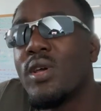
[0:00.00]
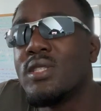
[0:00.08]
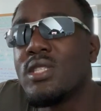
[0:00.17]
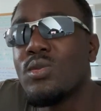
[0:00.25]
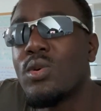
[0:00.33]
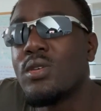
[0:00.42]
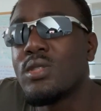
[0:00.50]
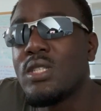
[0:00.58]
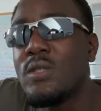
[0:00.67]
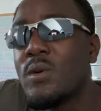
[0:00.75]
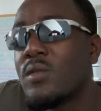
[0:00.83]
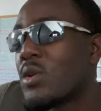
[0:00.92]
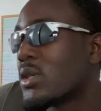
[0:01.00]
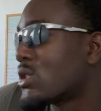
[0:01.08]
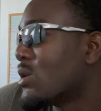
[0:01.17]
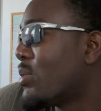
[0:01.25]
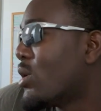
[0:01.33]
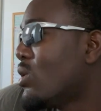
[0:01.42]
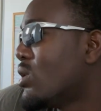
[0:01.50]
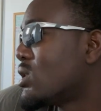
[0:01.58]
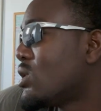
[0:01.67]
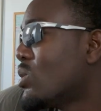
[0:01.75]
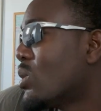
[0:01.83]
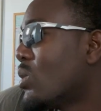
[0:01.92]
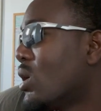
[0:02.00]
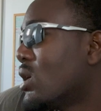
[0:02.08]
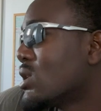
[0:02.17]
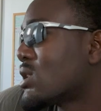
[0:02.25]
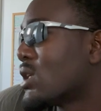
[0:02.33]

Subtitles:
see what rocks the boat, see what works,